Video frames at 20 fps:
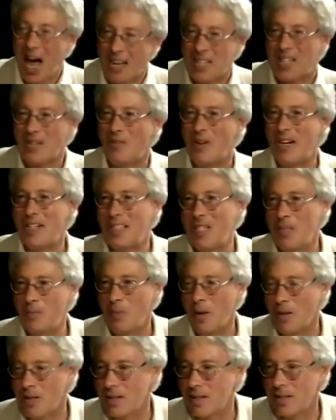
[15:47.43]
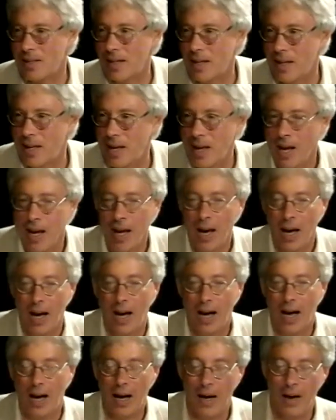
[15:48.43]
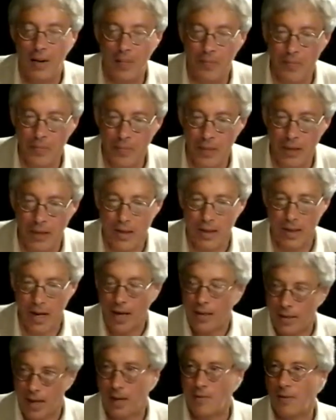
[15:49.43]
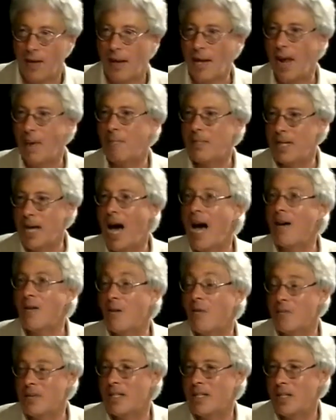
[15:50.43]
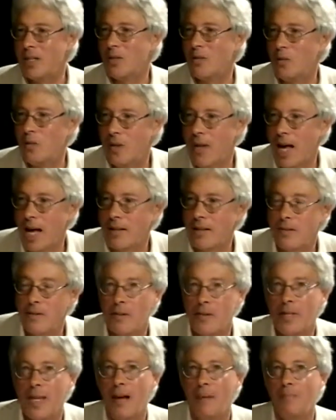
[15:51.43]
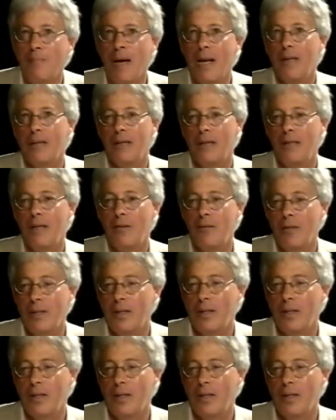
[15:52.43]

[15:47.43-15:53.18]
anti-racist policy designed to kind of clamp down, obviously, on all that. And of course, that meant that